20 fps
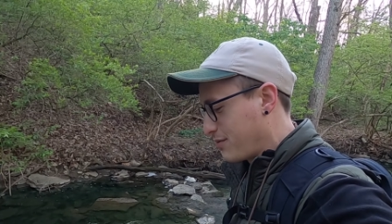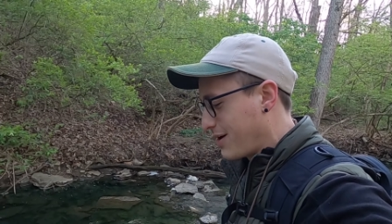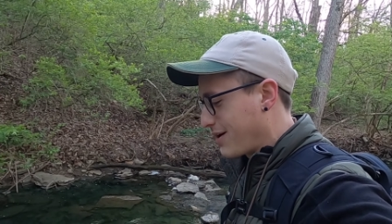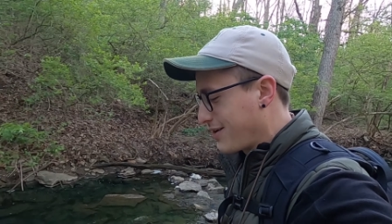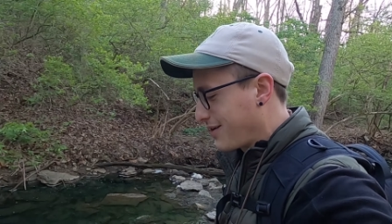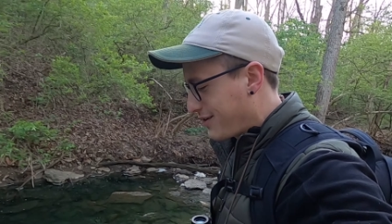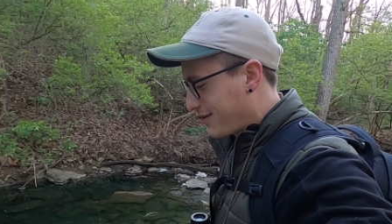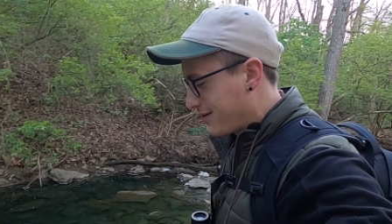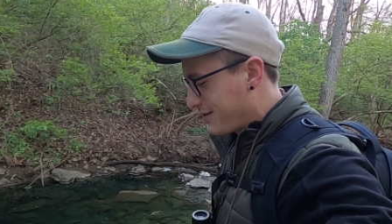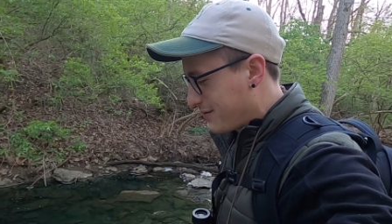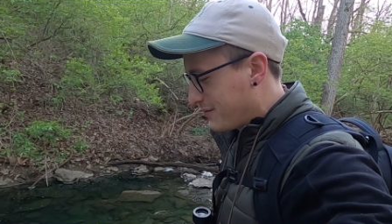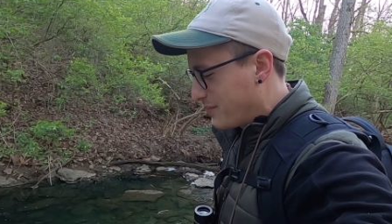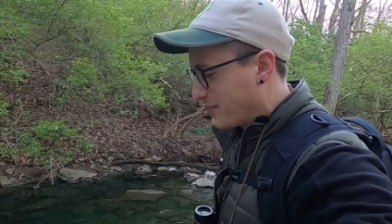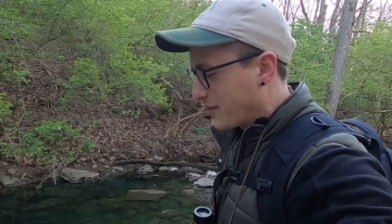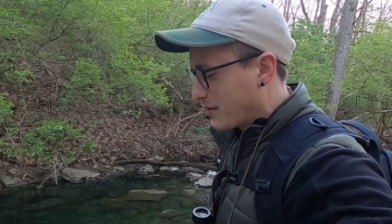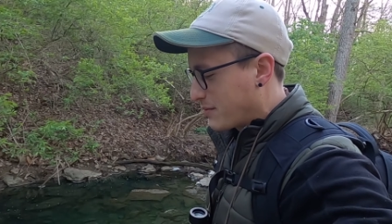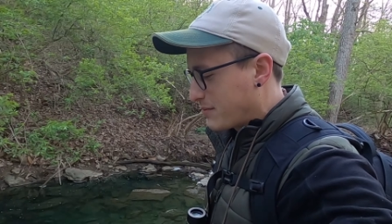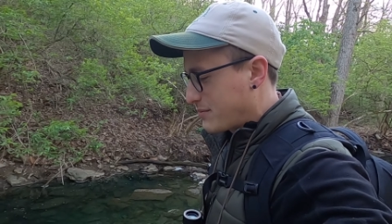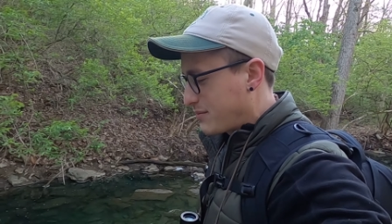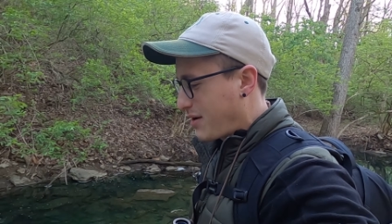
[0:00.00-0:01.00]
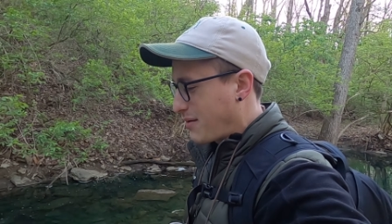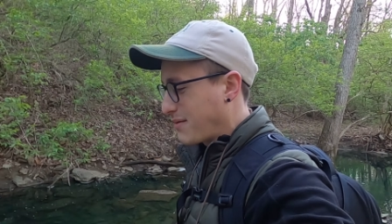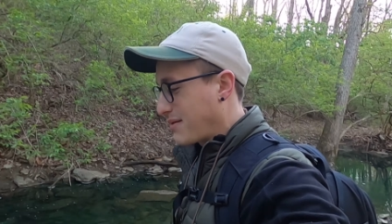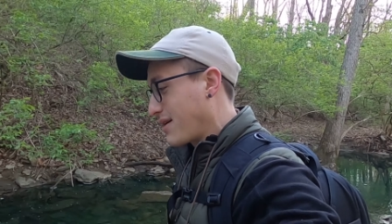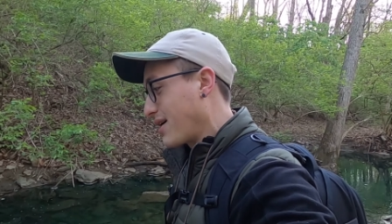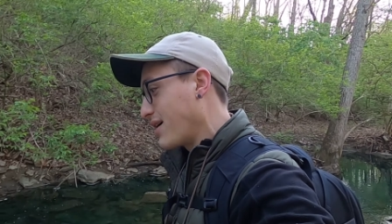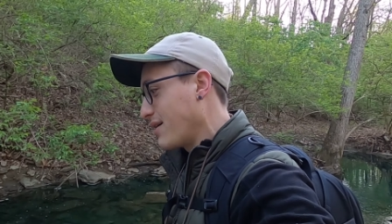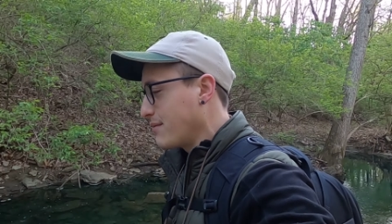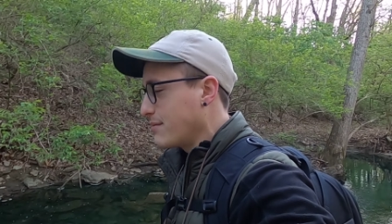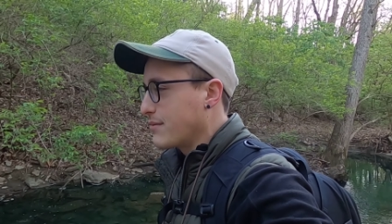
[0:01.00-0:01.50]
water. Probably
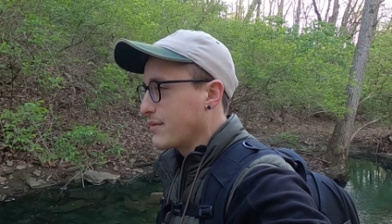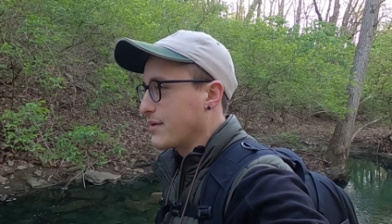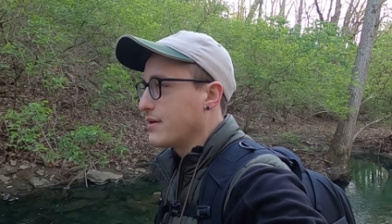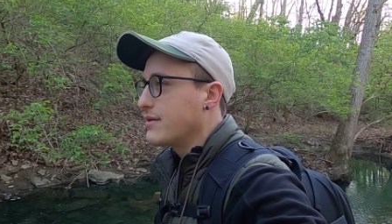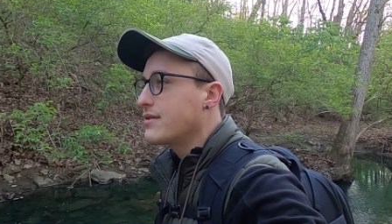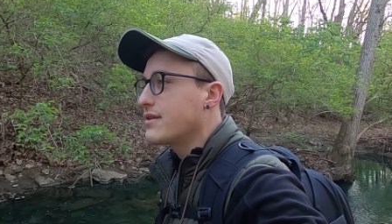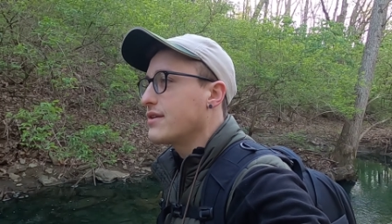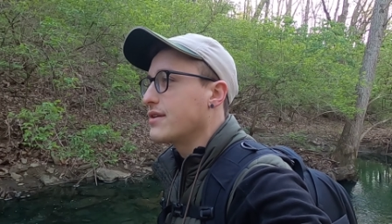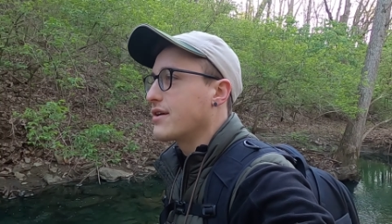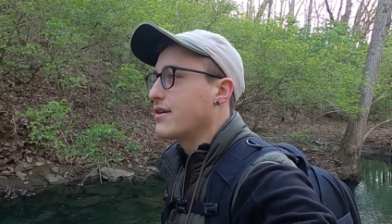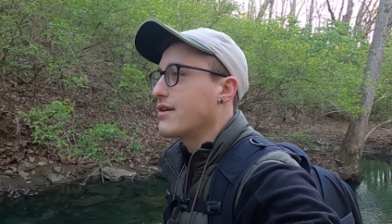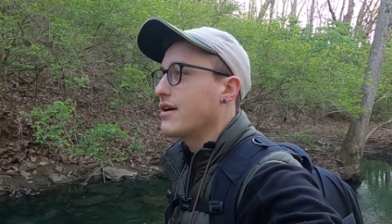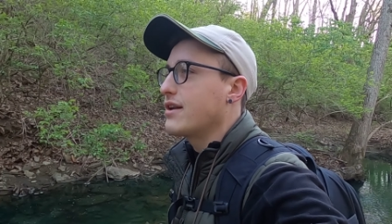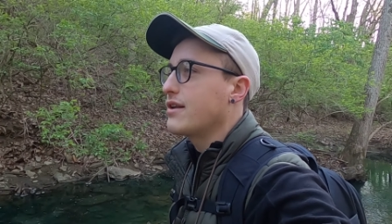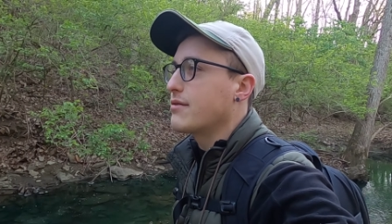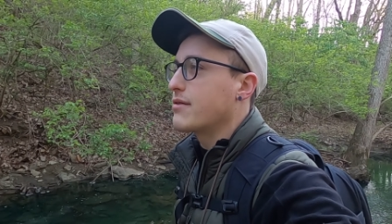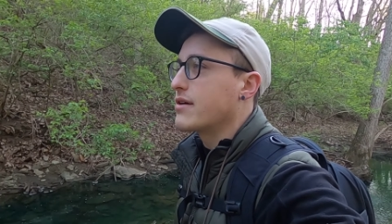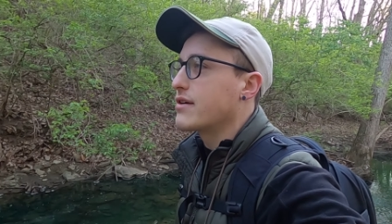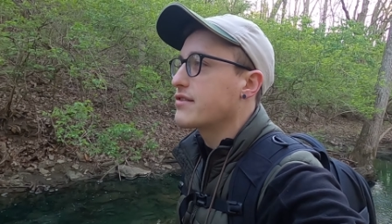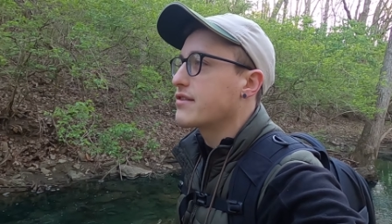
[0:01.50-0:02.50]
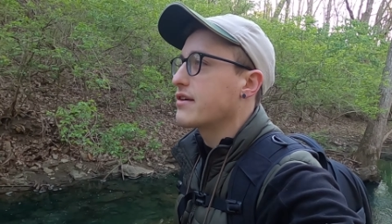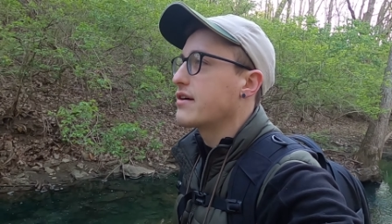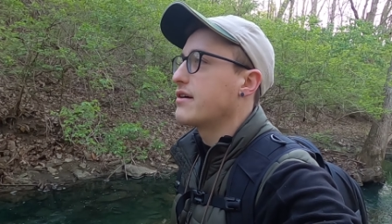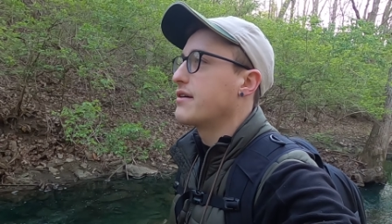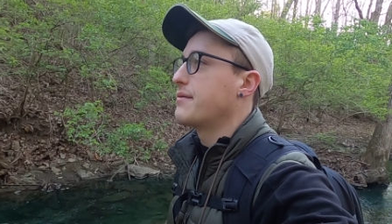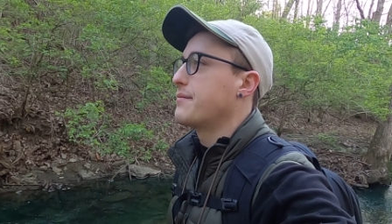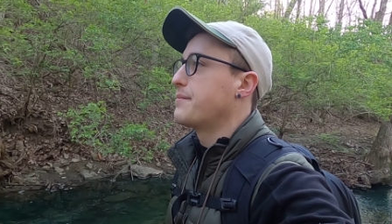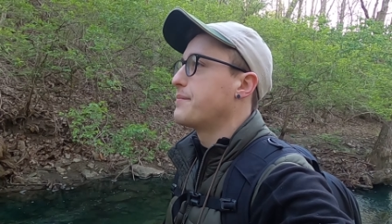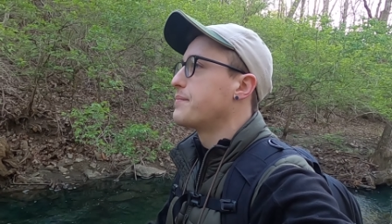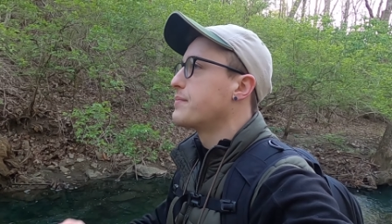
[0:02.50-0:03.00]
not. But you know, anyways.
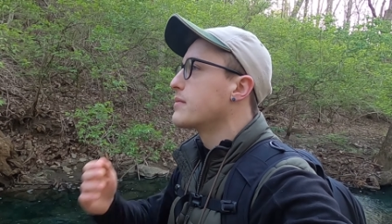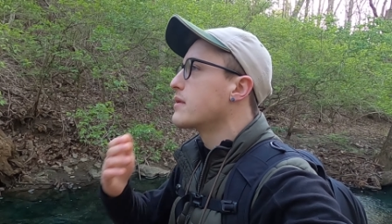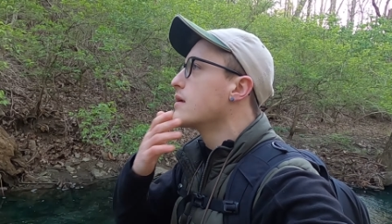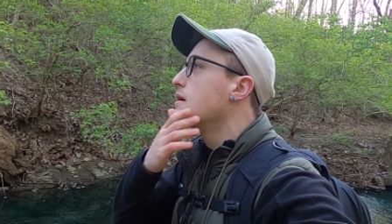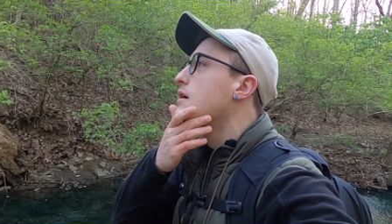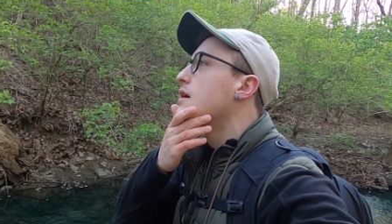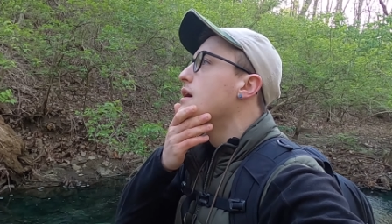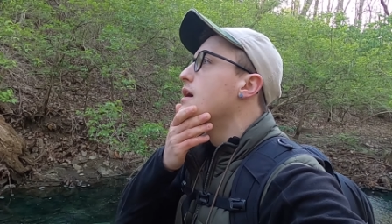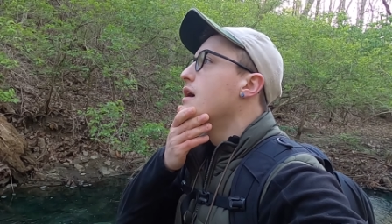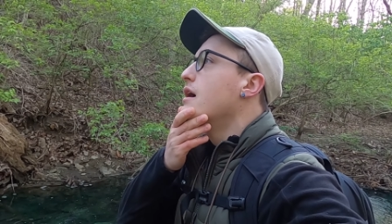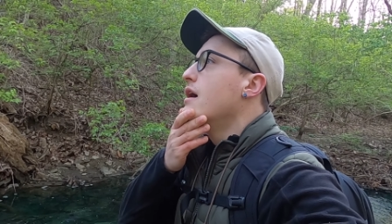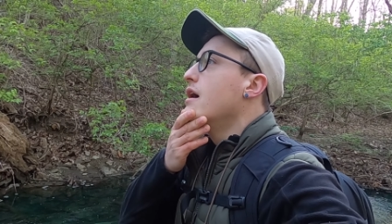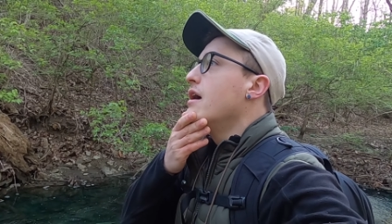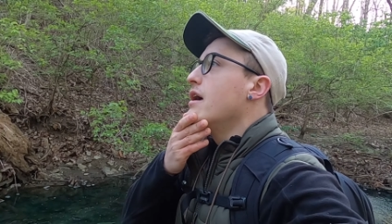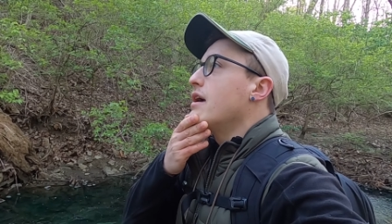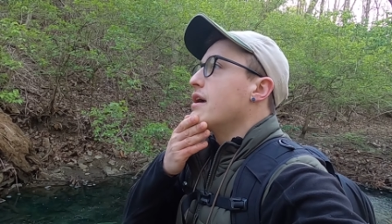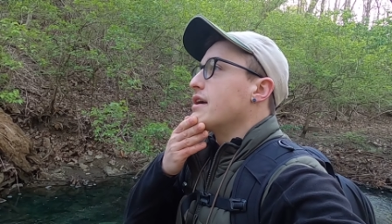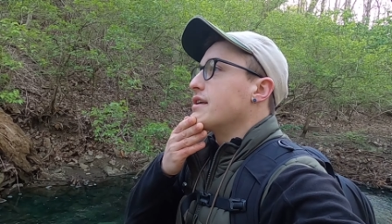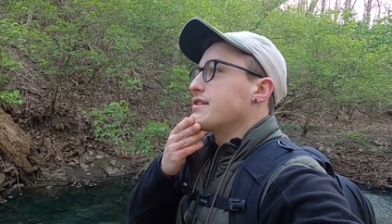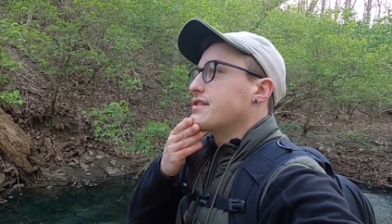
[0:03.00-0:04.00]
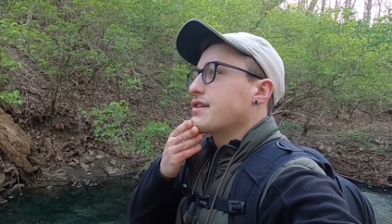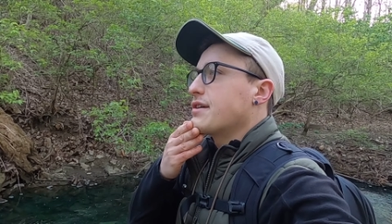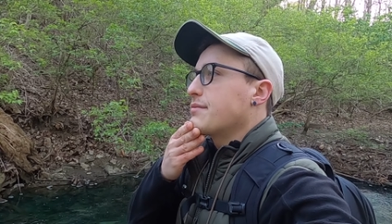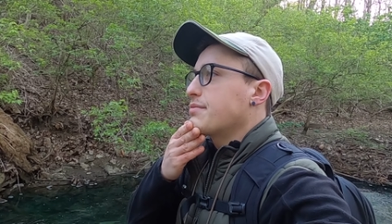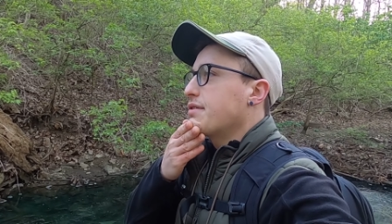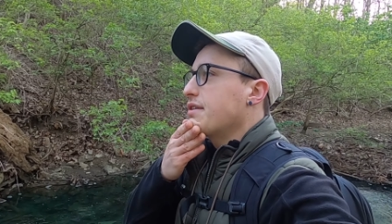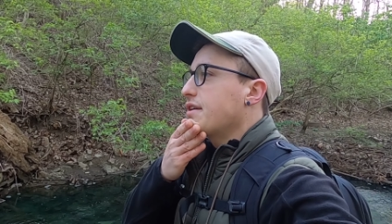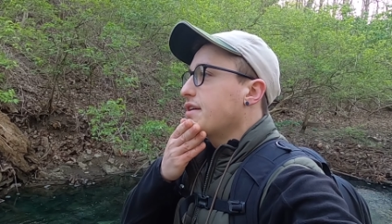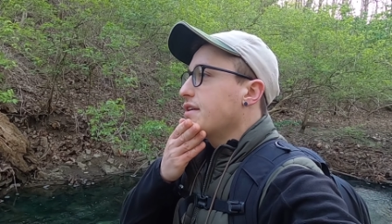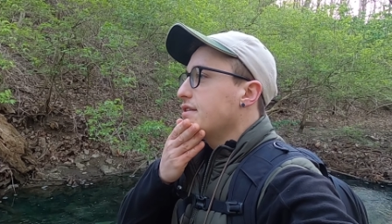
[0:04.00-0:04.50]
Um, and so I'm
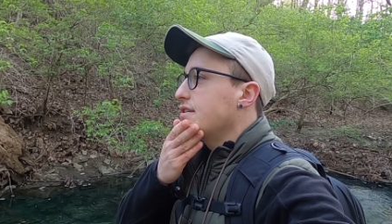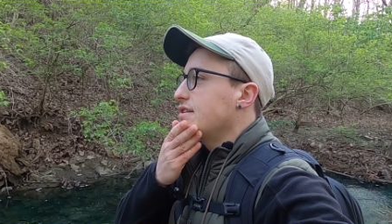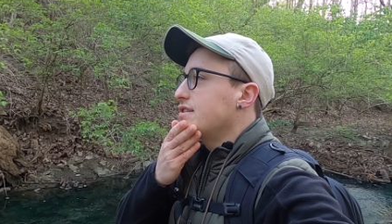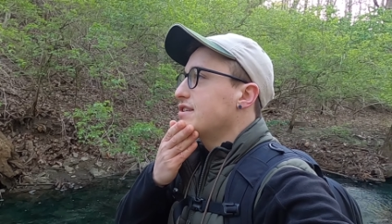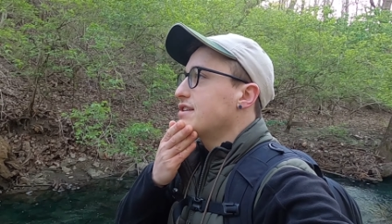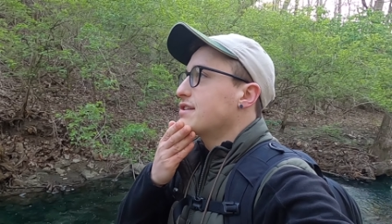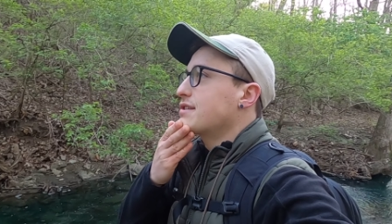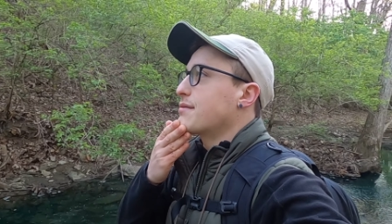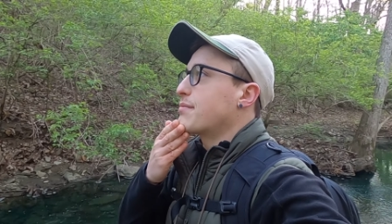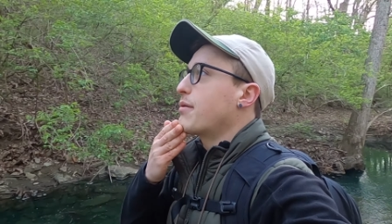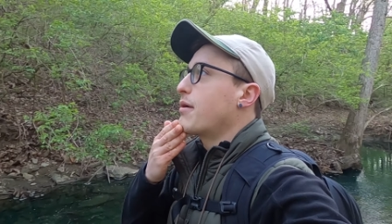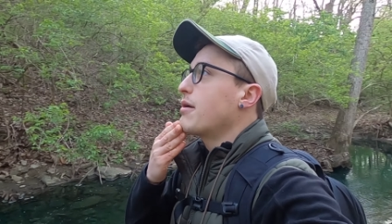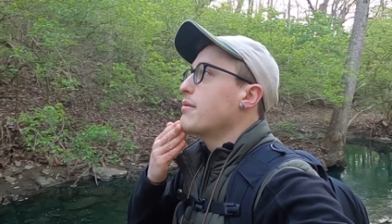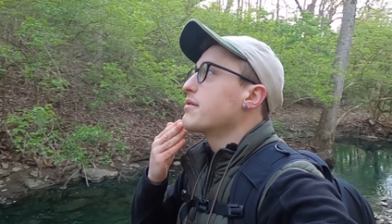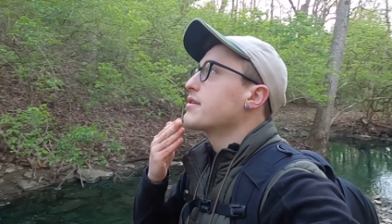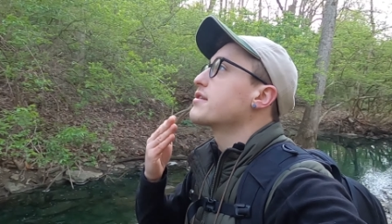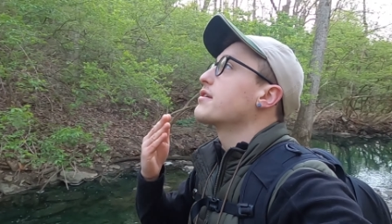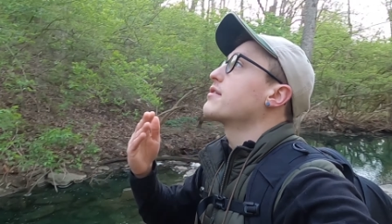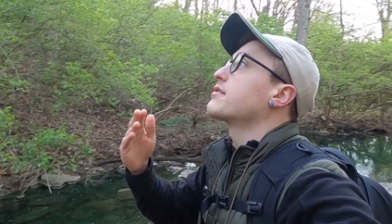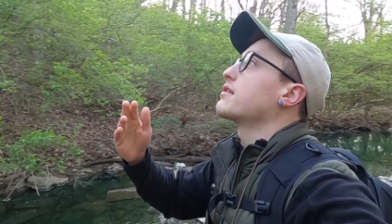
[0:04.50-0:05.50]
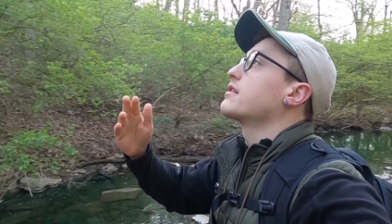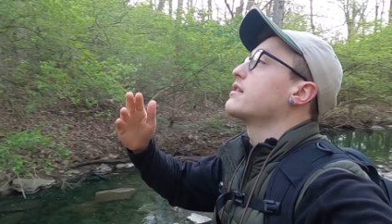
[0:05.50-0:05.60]
thinking, it's just the problem is all